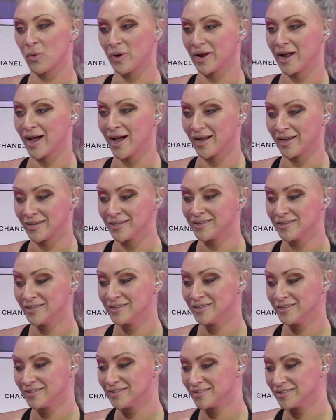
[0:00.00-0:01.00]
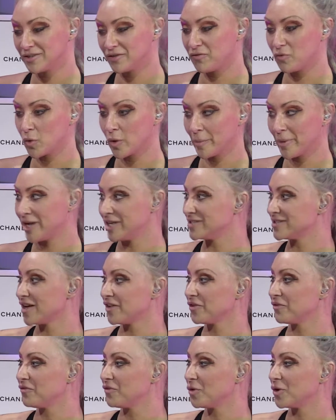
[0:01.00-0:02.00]
the foreman is on
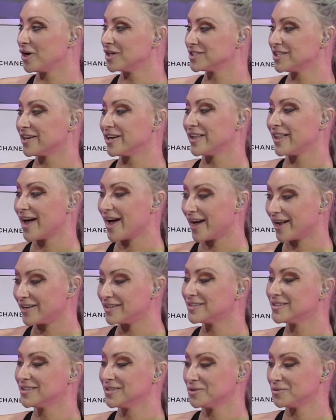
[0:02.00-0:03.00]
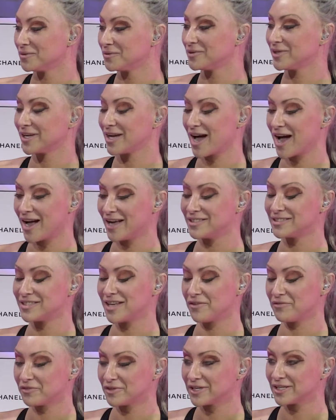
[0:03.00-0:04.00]
the floor, I'll tell you that. The guys
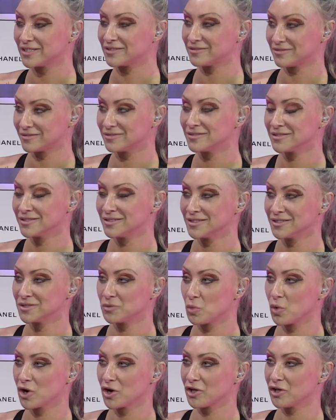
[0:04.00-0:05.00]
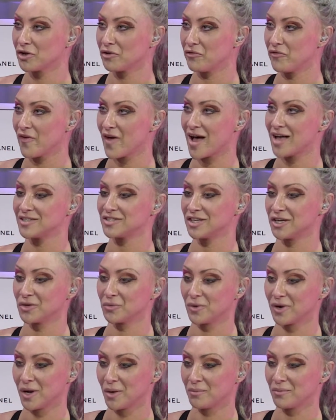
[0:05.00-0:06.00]
definitely work a little faster
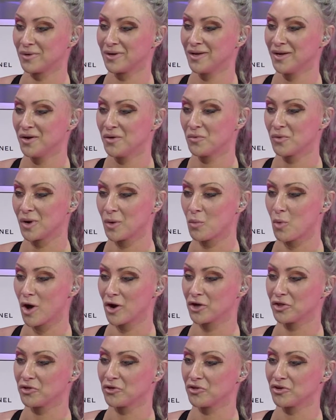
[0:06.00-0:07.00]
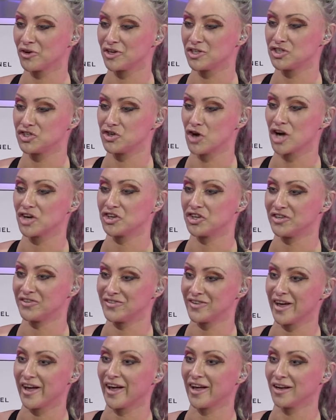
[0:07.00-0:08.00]
when I'm walking through the construction
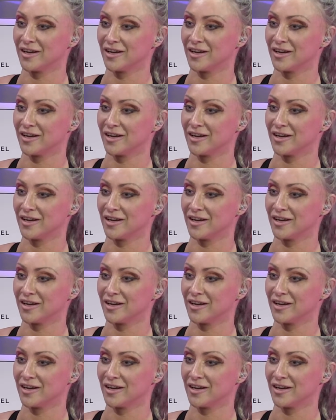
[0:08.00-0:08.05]
site.